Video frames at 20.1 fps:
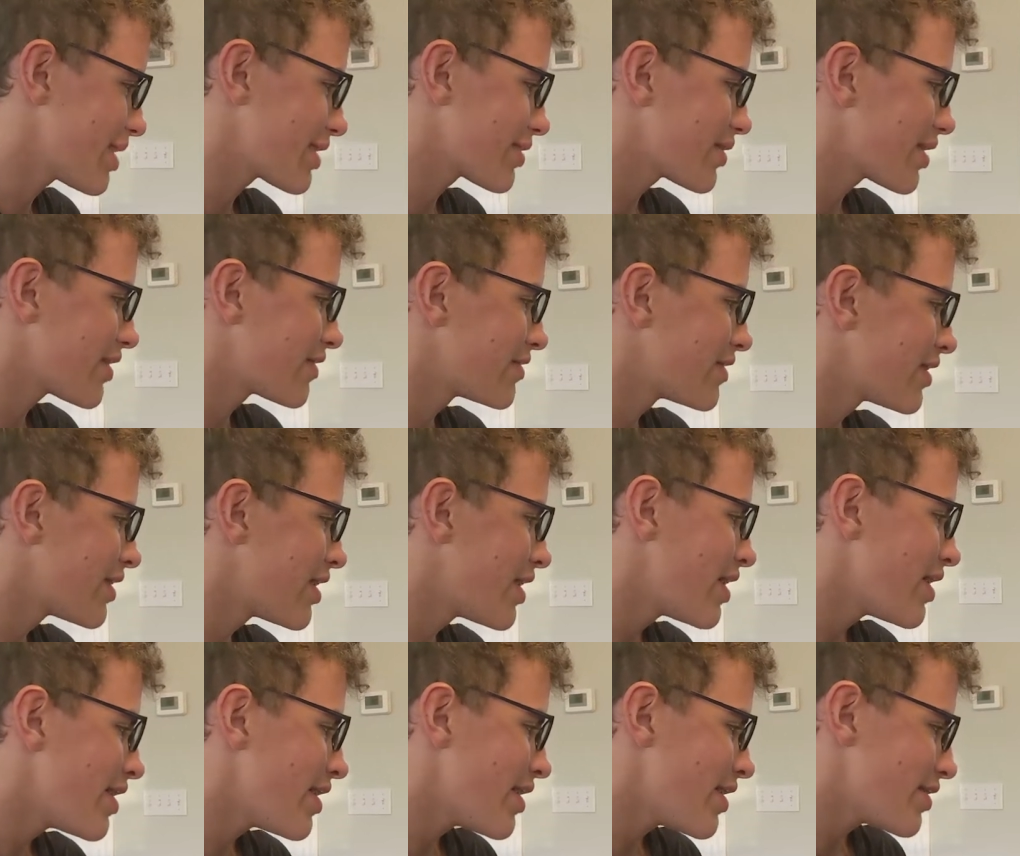Minecraft.
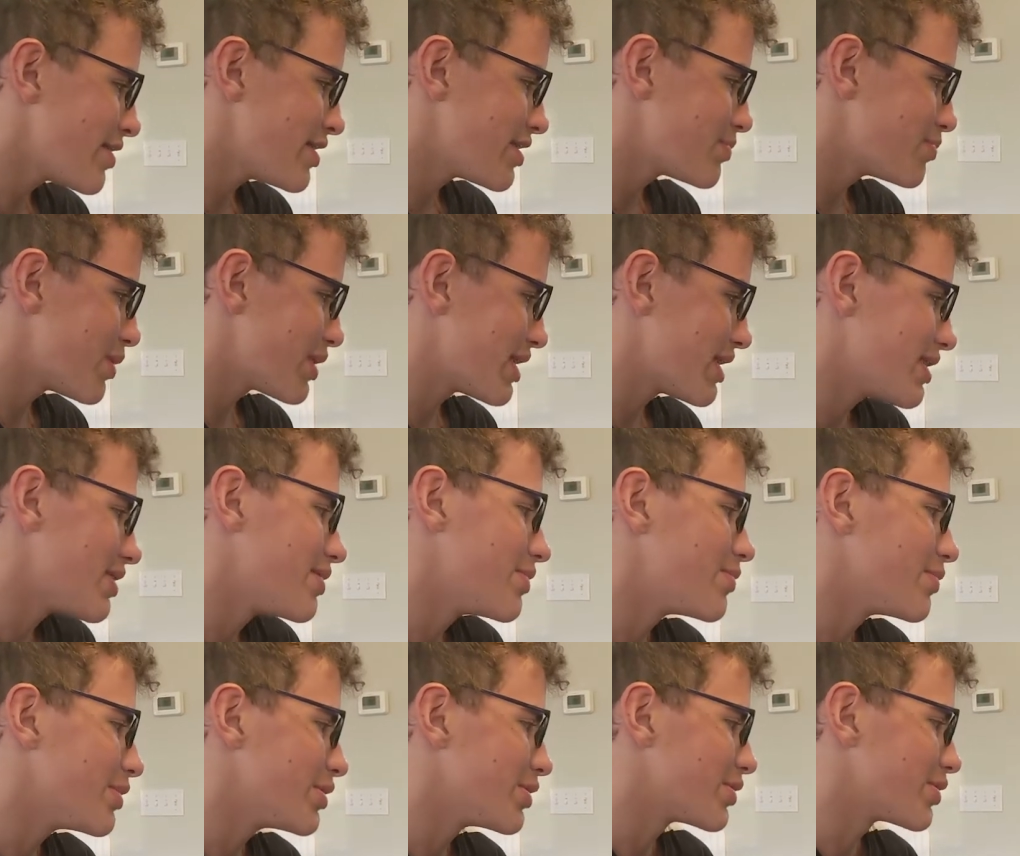This button
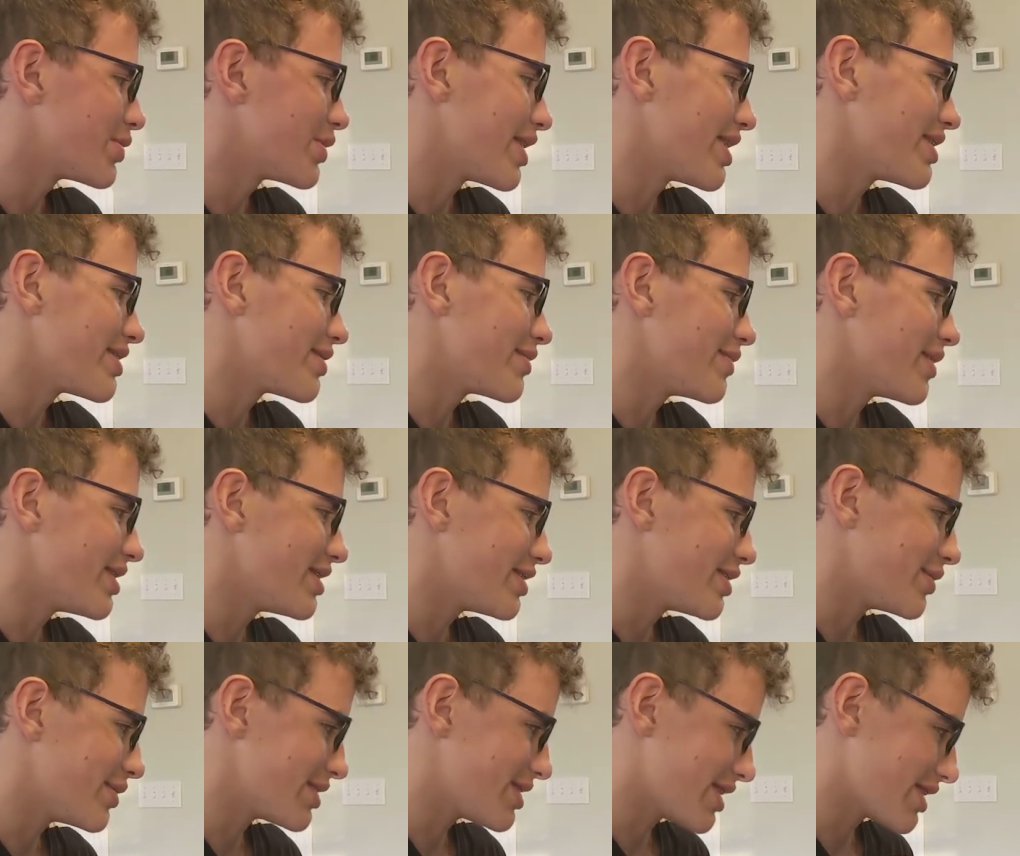will create a
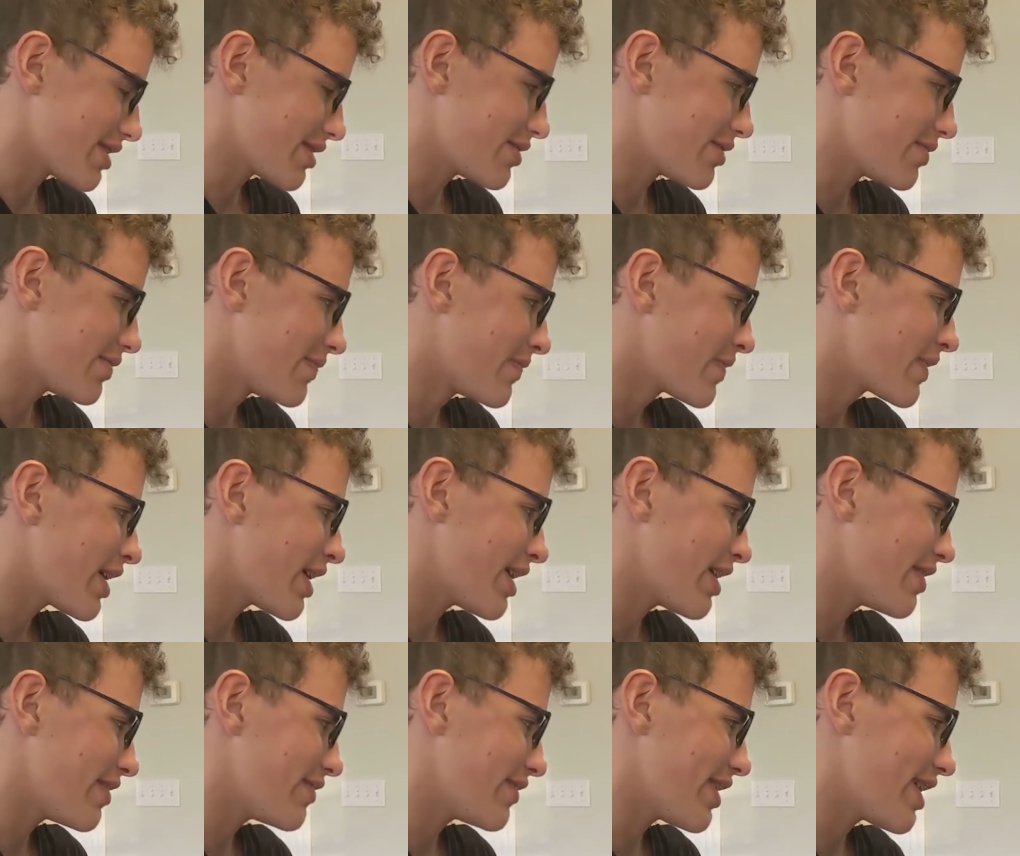redstone signal. I
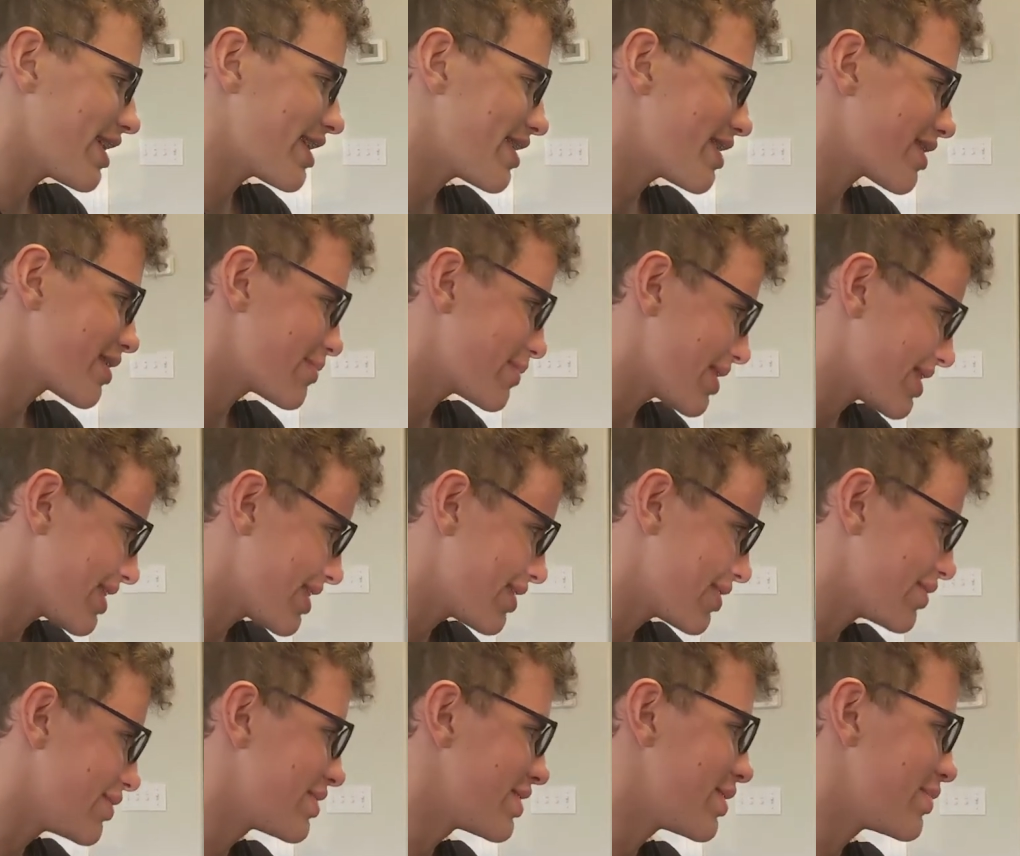have added a command
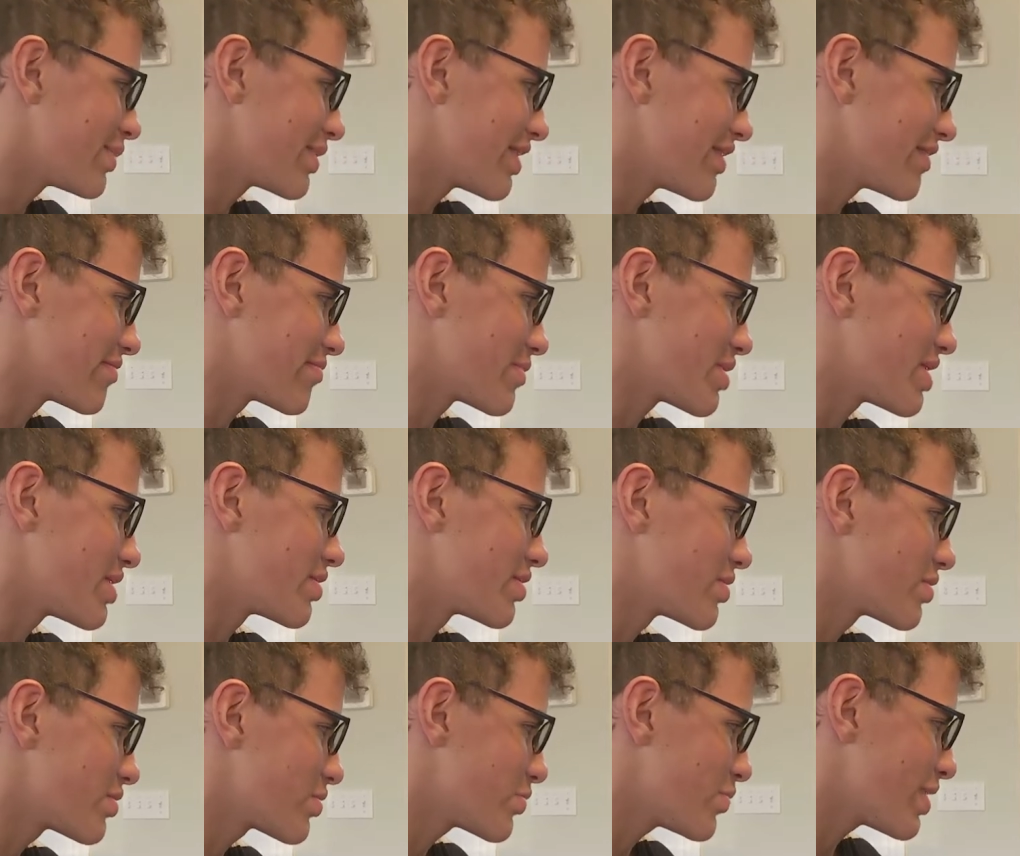here that will give me
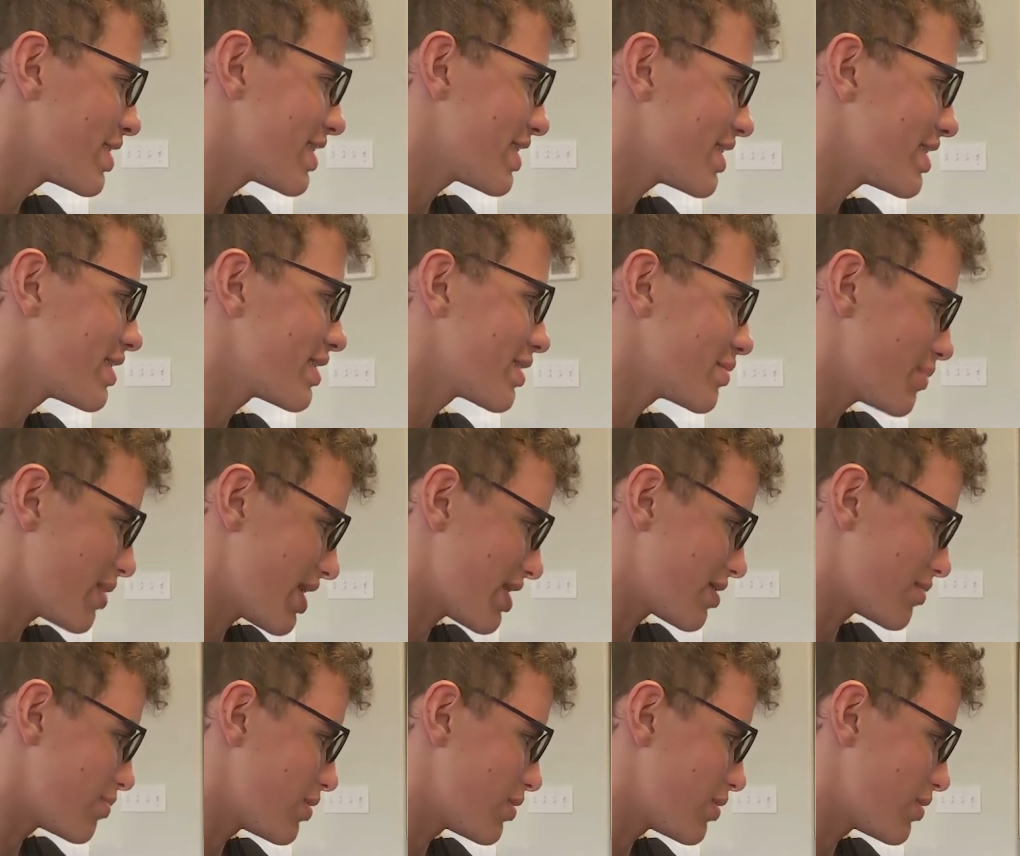20 command